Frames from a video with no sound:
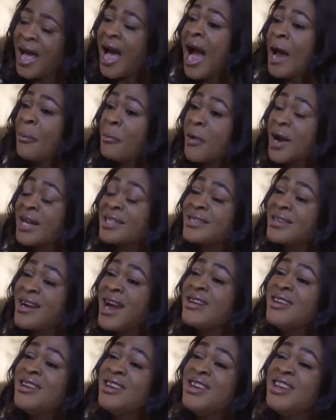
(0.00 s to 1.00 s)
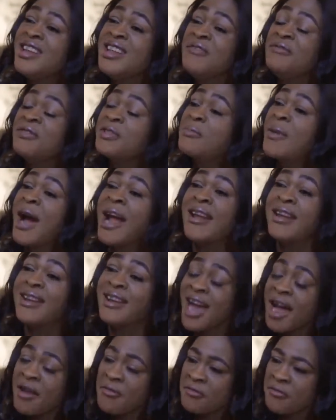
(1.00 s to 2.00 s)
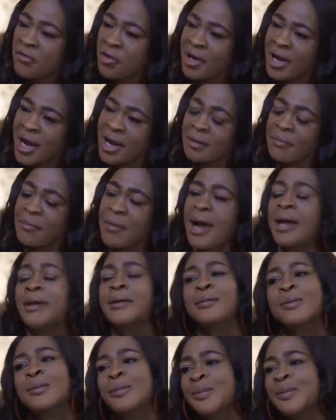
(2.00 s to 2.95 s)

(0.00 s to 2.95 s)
I practically lived my life for that man.